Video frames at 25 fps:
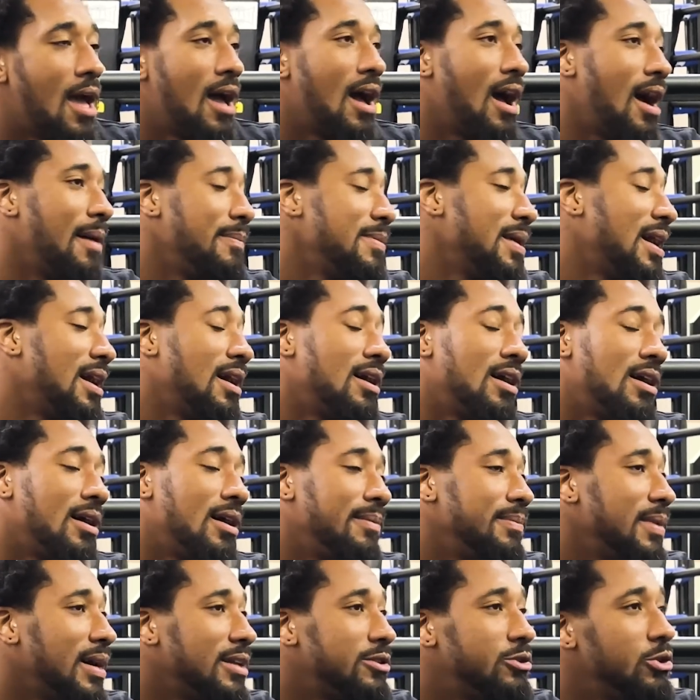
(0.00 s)
I'm
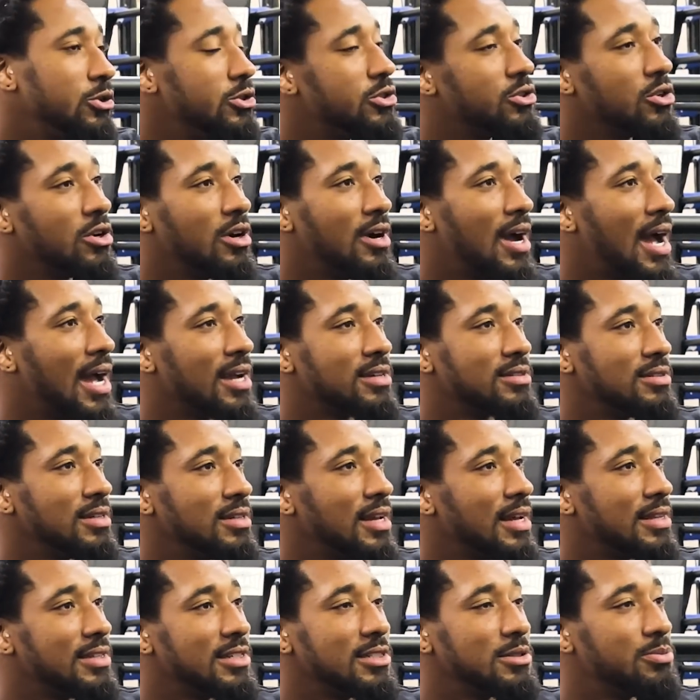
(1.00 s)
not too sure, actually,
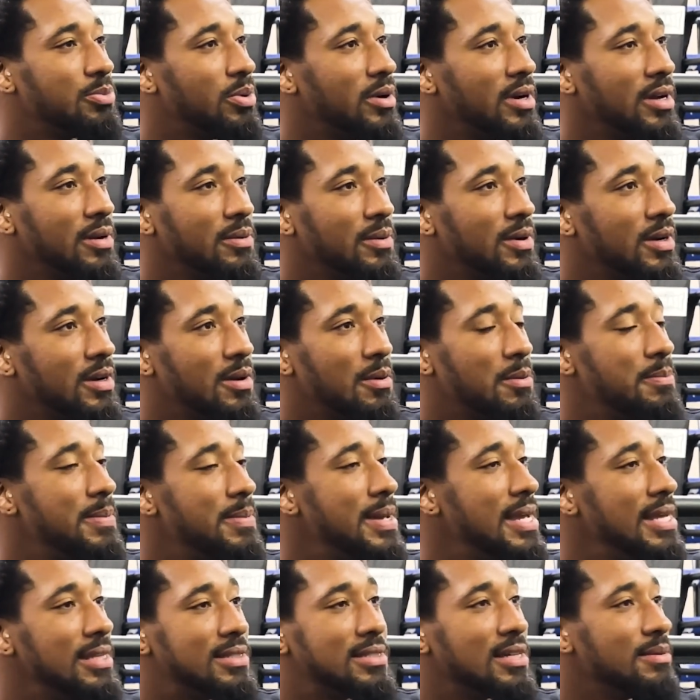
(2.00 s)
at this point, what it would
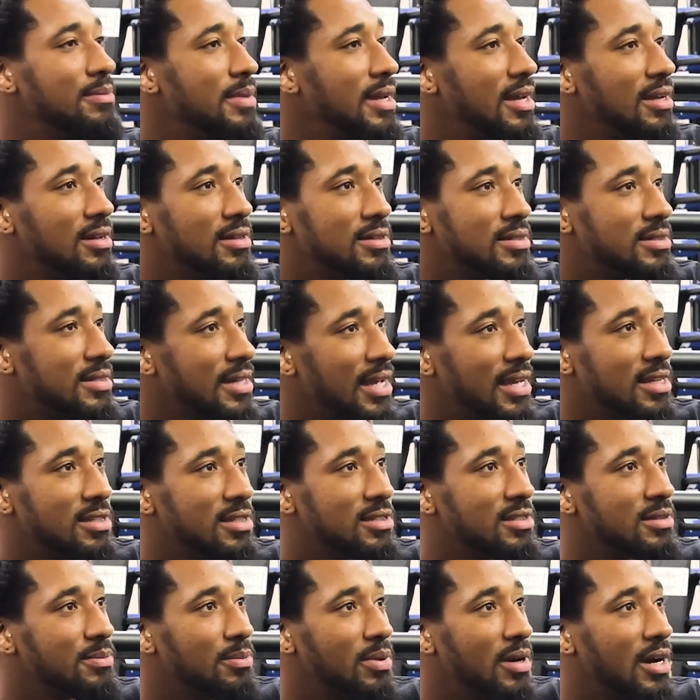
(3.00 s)
mean to me in a
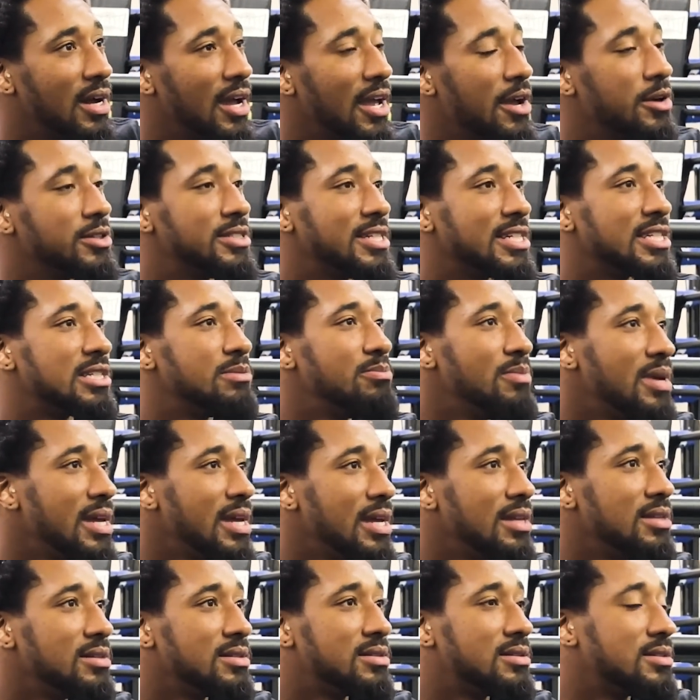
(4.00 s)
sense, but it would just
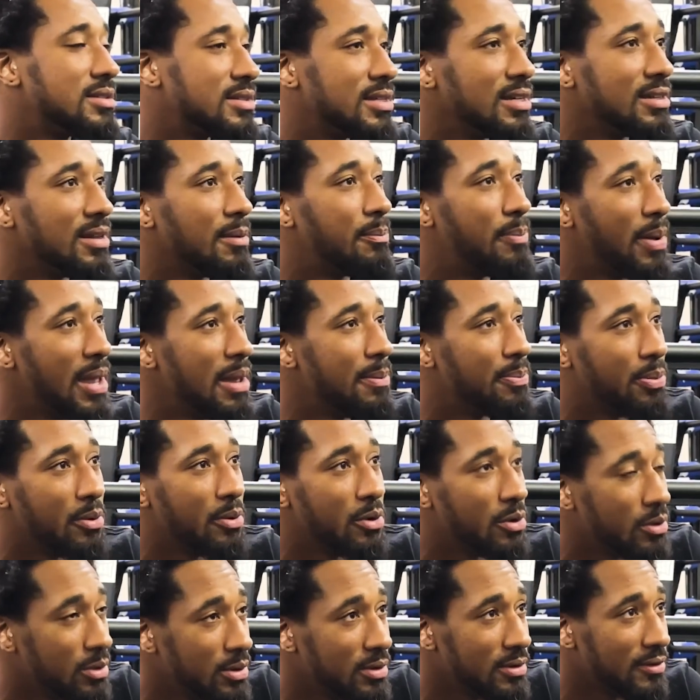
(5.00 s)
mean to the
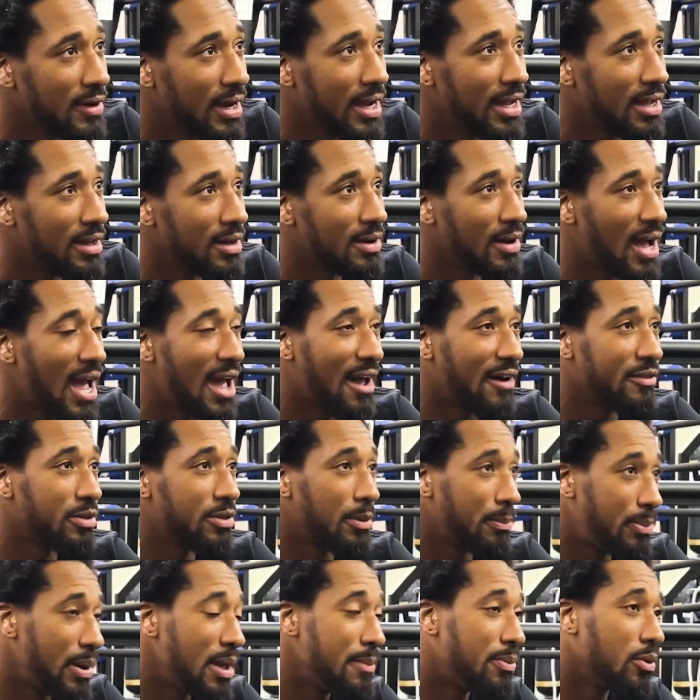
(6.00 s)
people, right? How the
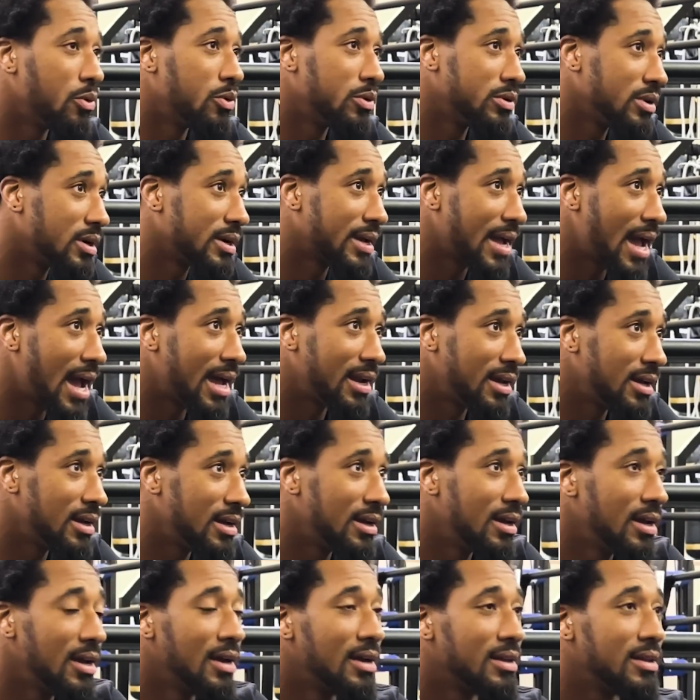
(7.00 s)
people will look at it,
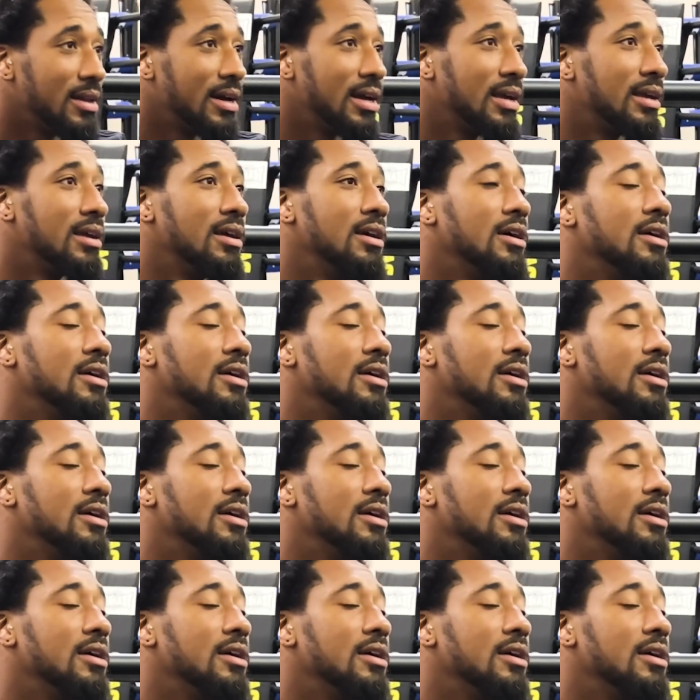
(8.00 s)
like,